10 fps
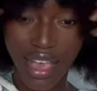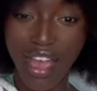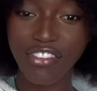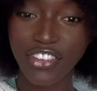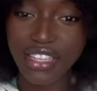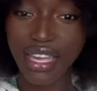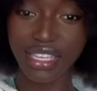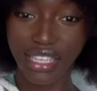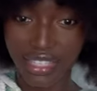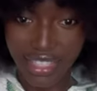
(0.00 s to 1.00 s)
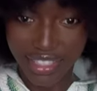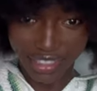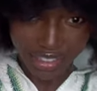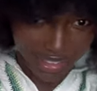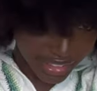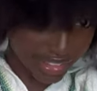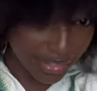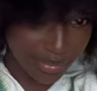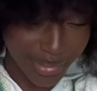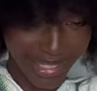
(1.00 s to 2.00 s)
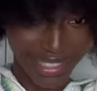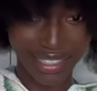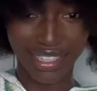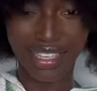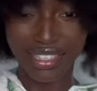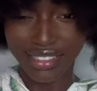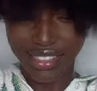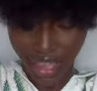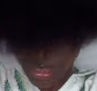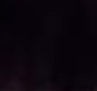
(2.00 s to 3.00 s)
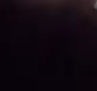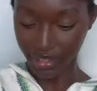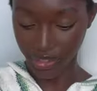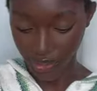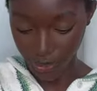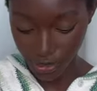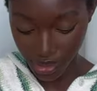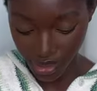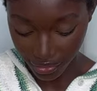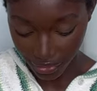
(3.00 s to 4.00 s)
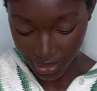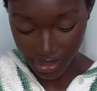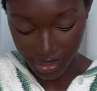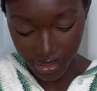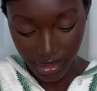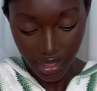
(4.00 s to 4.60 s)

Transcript: I feel like it could, but it's not like a huge difference.